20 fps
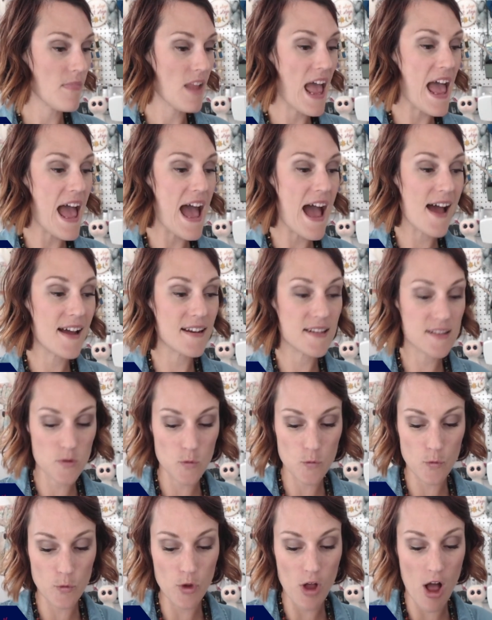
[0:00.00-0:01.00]
and
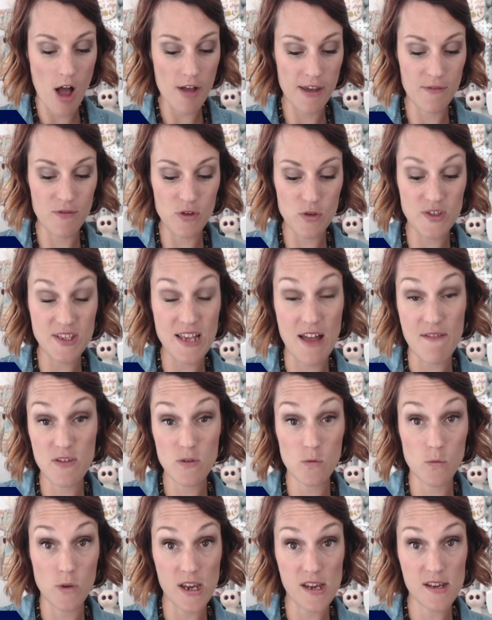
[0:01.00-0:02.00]
I'll give you
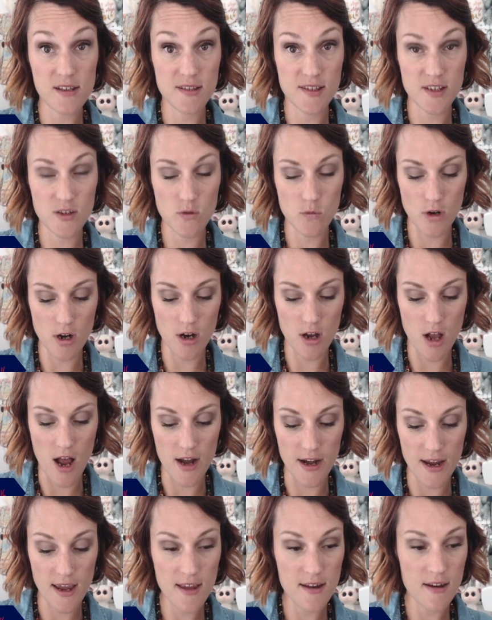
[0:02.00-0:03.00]
7 weeks to work
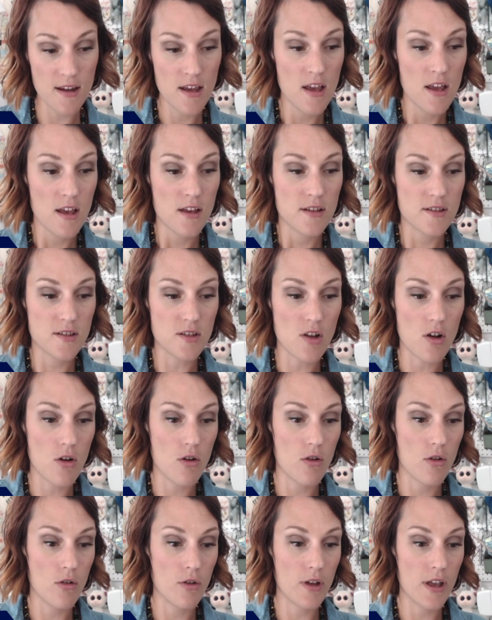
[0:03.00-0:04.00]
on it.
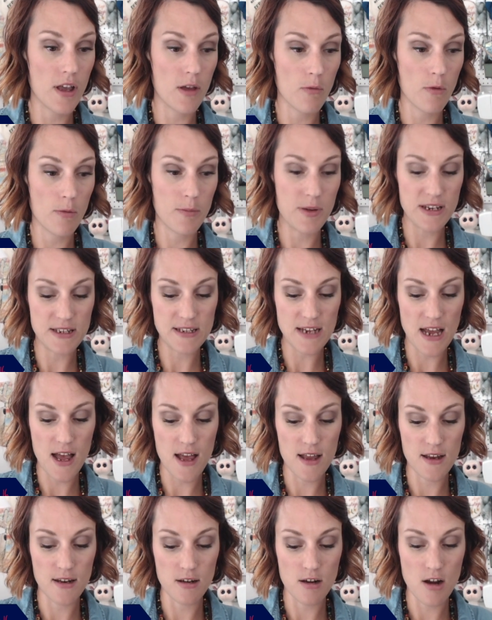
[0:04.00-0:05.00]
So it will be
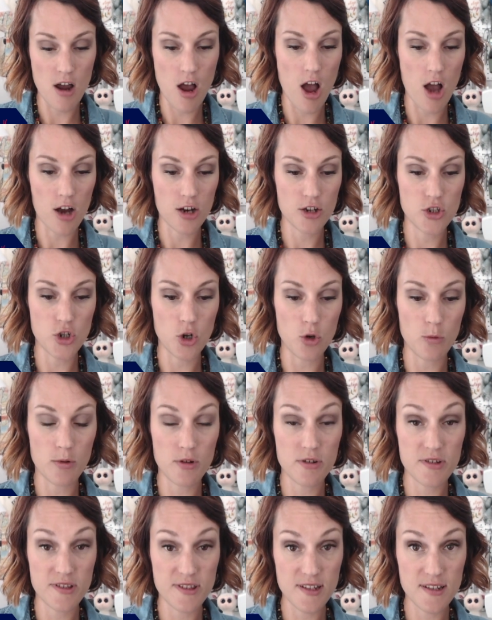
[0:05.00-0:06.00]
done
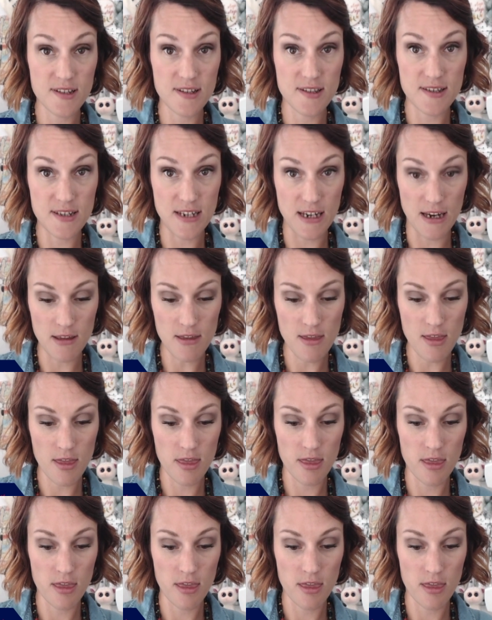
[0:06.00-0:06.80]
October 16th,